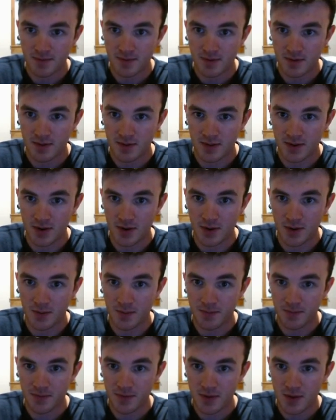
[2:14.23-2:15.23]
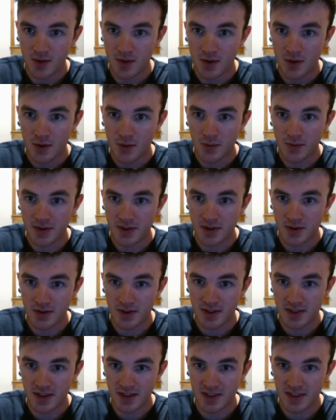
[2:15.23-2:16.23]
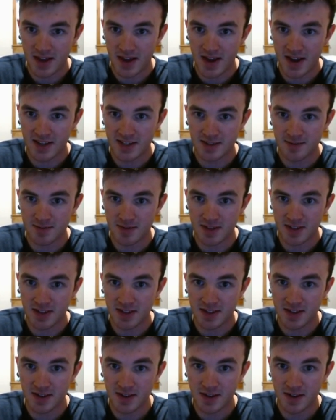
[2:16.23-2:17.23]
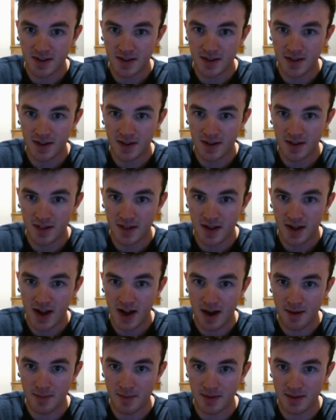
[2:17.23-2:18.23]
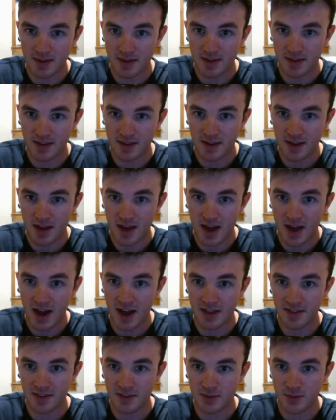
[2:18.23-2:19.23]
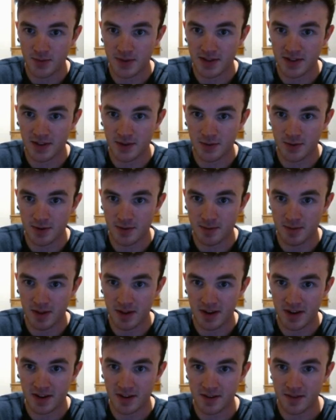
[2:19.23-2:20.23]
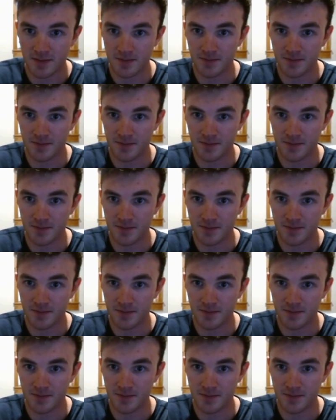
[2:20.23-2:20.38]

So we noted that the SMT happened at this weekly order block.